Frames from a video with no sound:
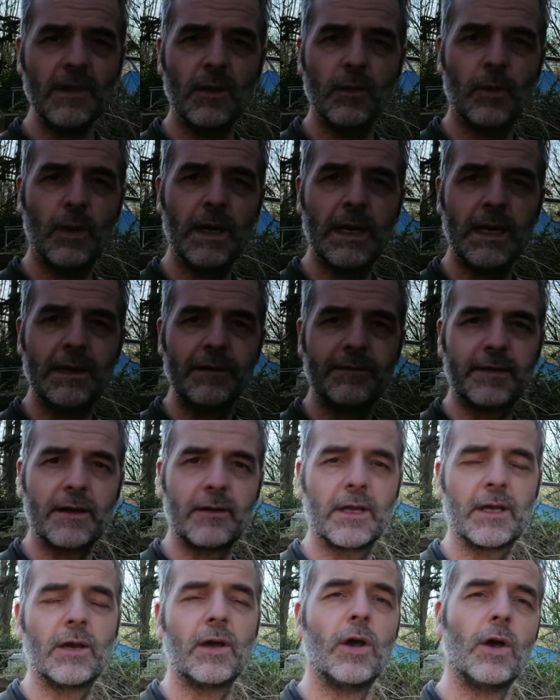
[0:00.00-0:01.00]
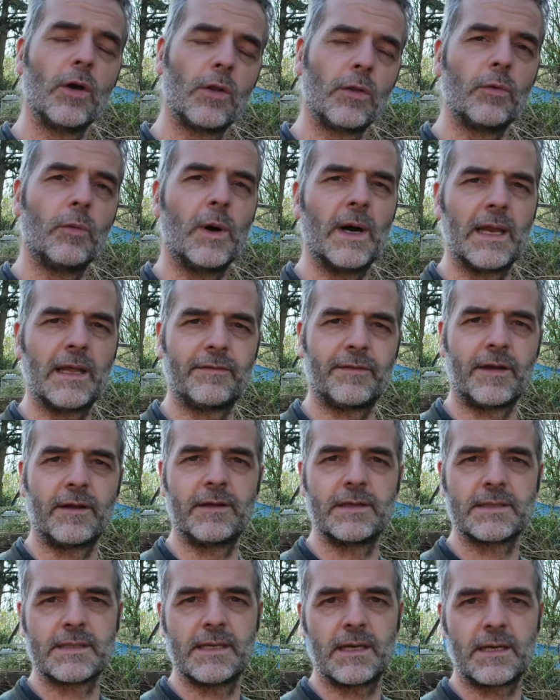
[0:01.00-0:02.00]
wildlife area. The wildlife
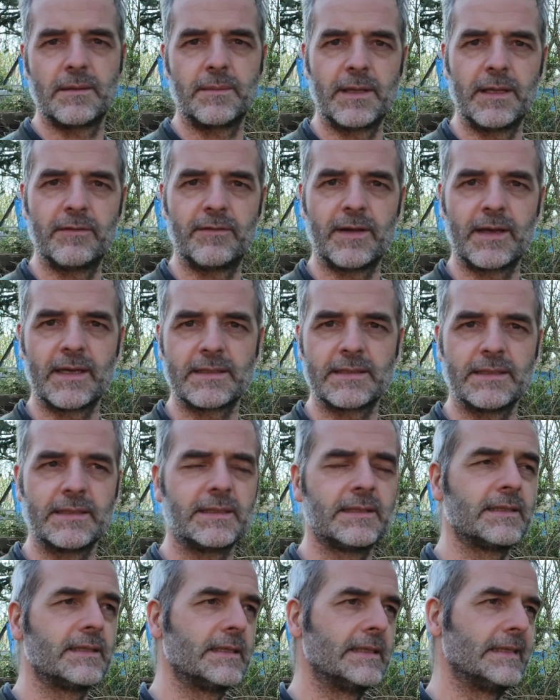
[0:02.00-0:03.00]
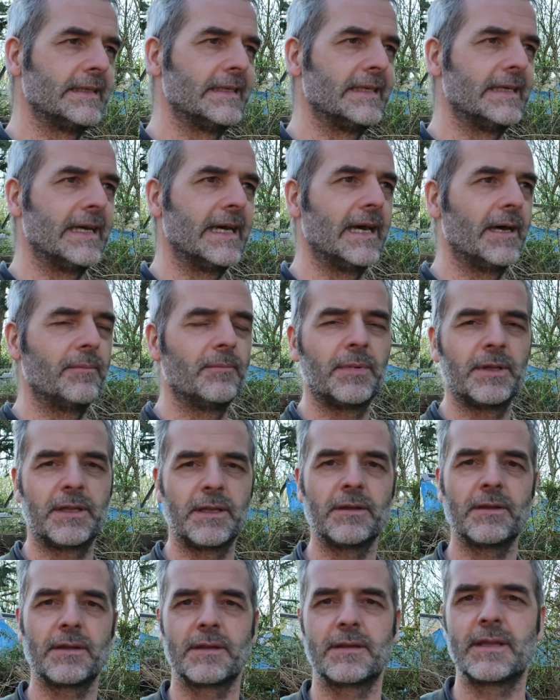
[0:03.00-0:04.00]
area is not going to be affected, but
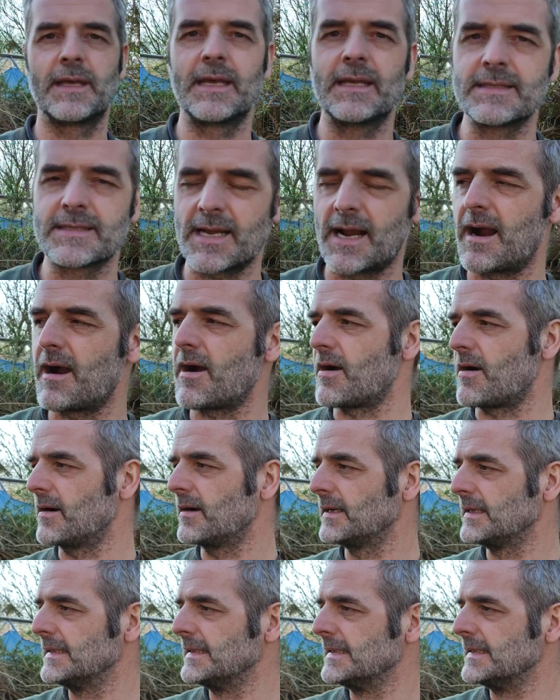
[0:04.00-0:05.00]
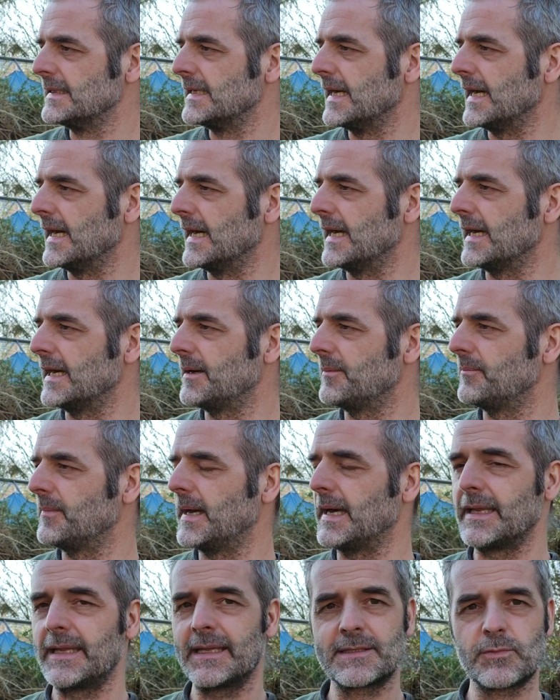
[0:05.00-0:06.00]
the other things are, and
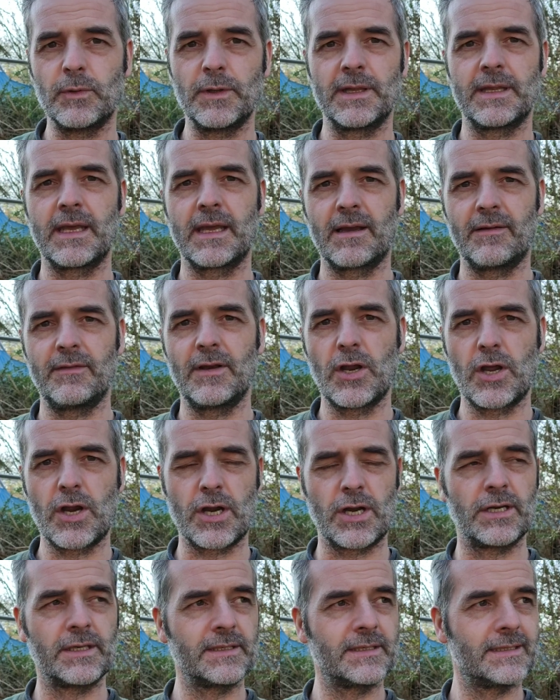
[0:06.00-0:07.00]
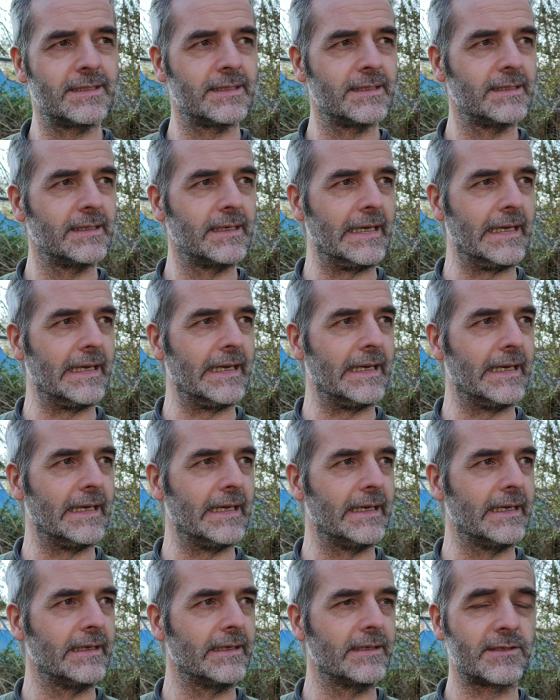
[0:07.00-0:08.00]
that's one thing I've learned
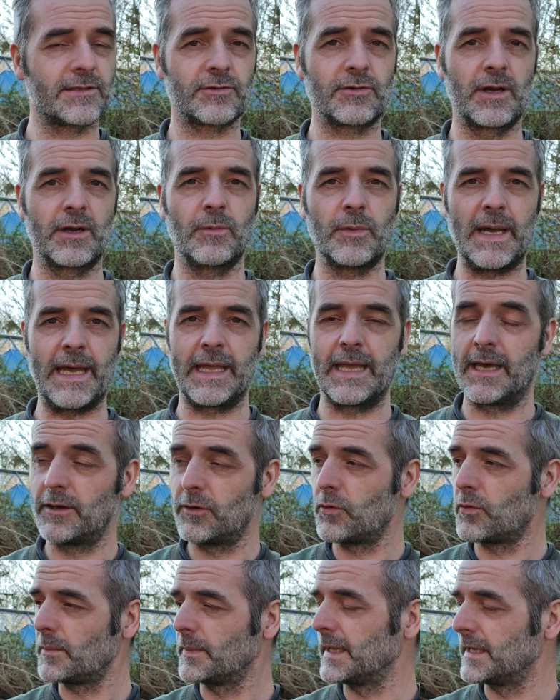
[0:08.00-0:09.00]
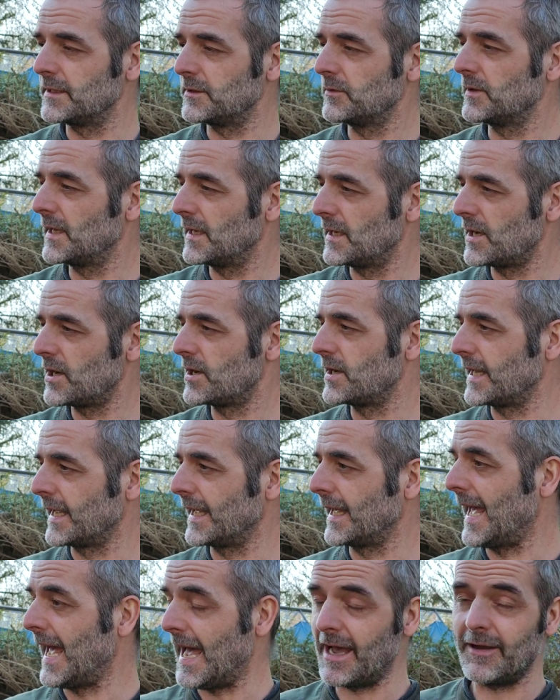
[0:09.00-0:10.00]
straight away. And normally I do the learning
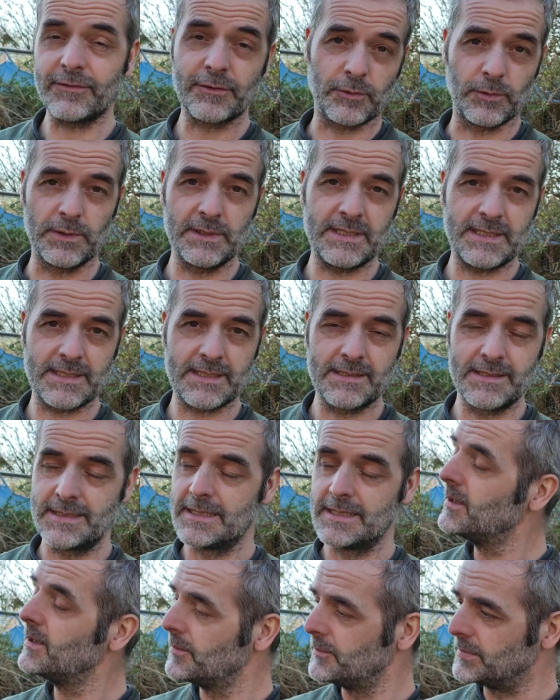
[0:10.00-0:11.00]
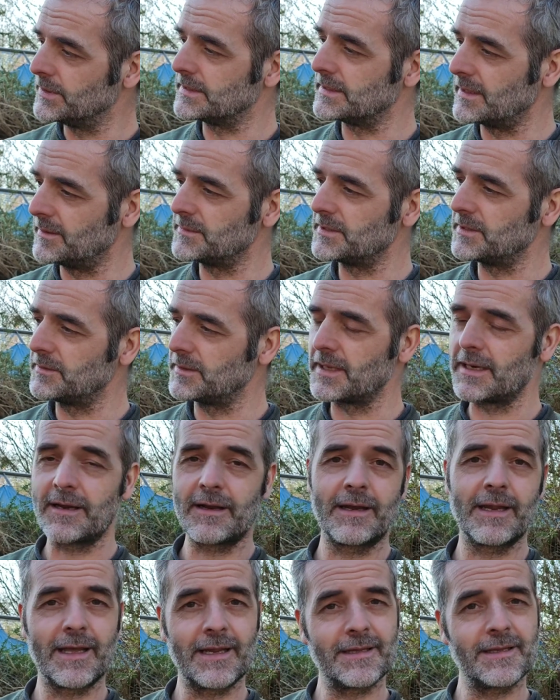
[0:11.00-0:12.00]
afterwards, but I'm doing the
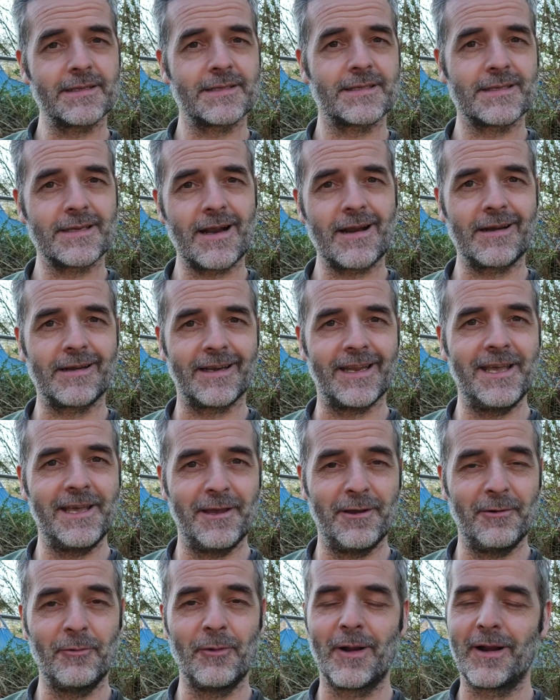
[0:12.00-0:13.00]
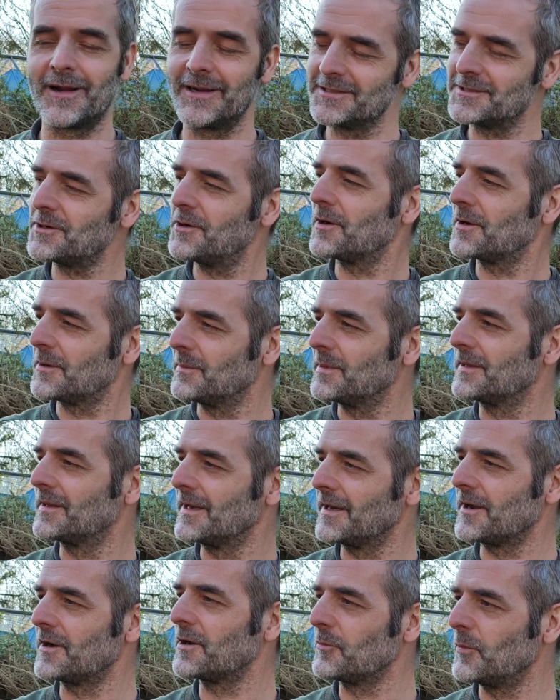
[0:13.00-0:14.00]
learning at the start where I talk about the
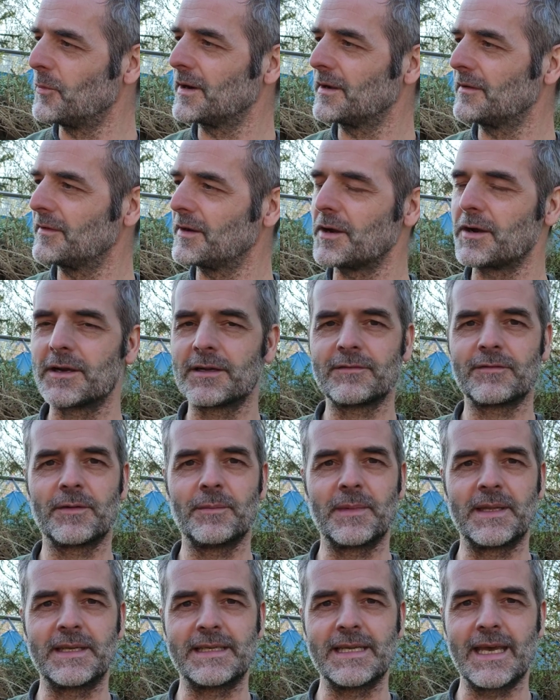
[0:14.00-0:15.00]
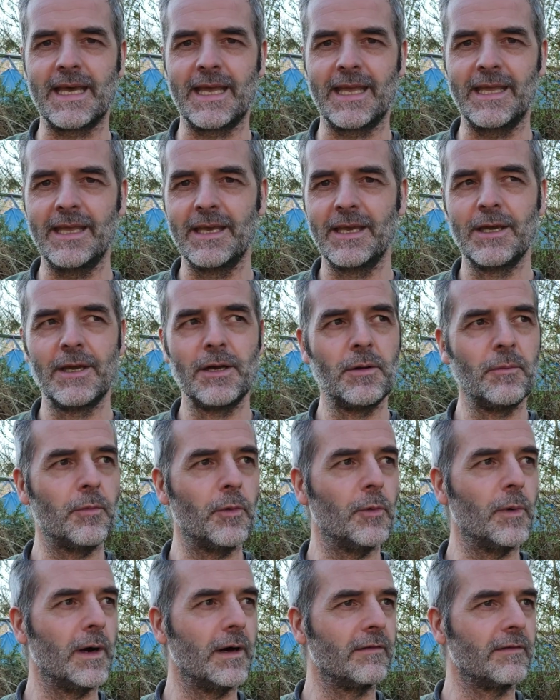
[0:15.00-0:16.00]
learning, what I've learned from the day. But
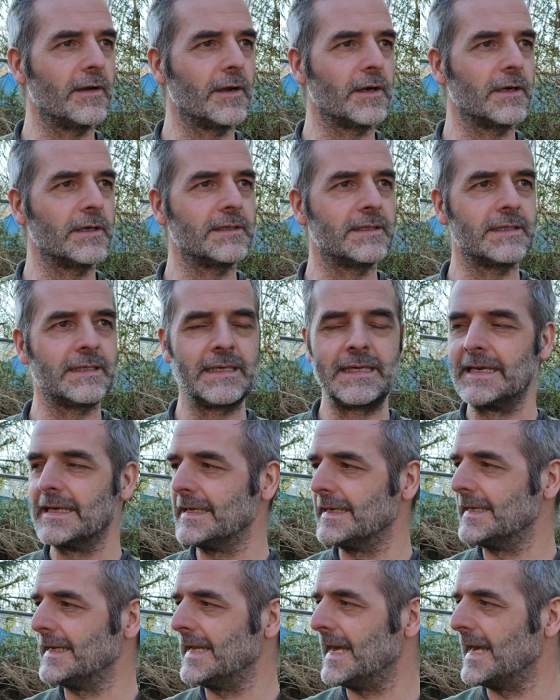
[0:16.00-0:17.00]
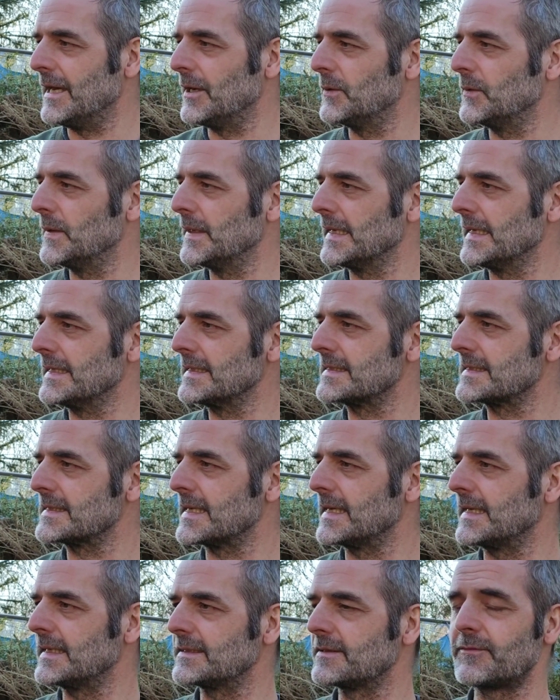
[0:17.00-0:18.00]
what I've learned now is
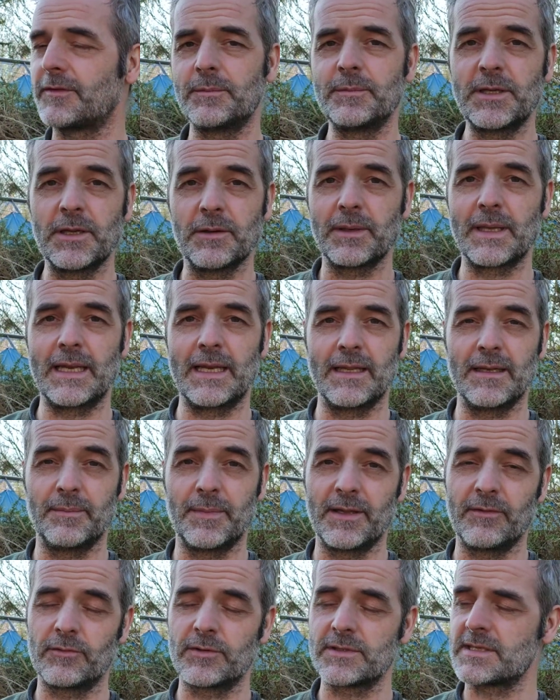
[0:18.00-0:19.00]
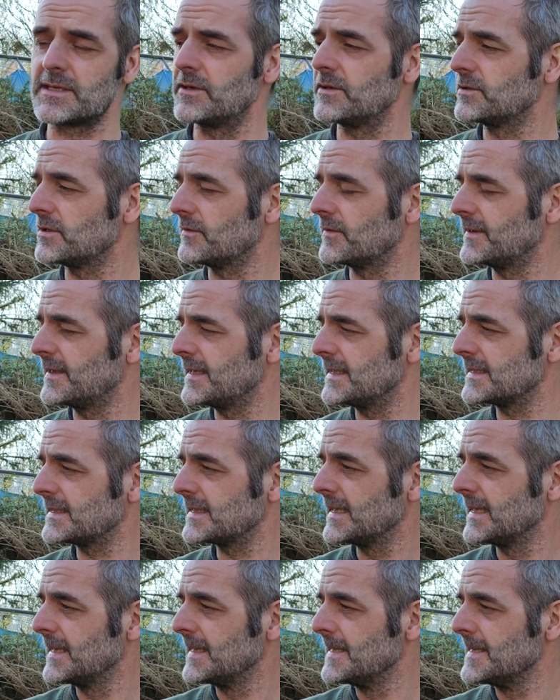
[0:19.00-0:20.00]
that, from doing a little bit of research overnight,
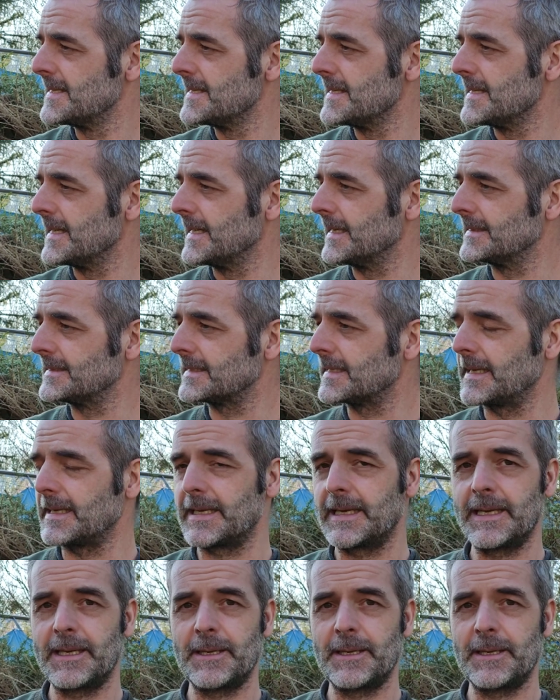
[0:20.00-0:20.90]
is that